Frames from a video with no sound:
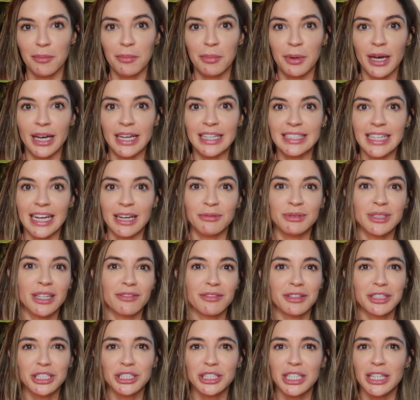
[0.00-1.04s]
But I would
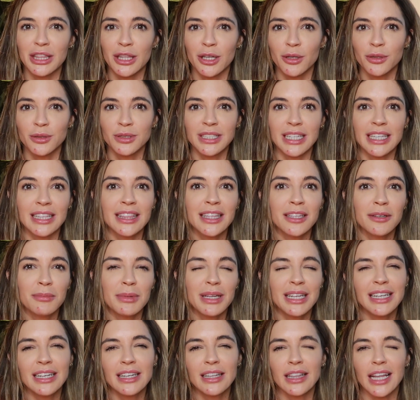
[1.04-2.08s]
definitely just get those, get them
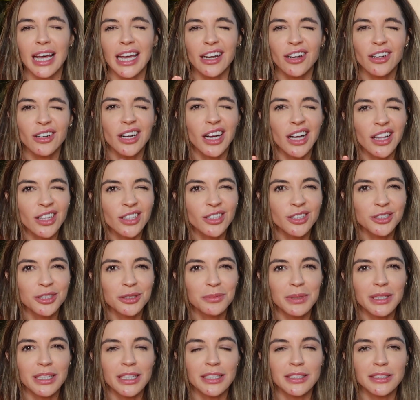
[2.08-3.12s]
in lighter colors,
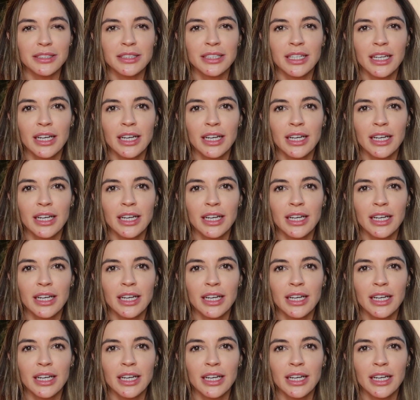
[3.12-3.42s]
because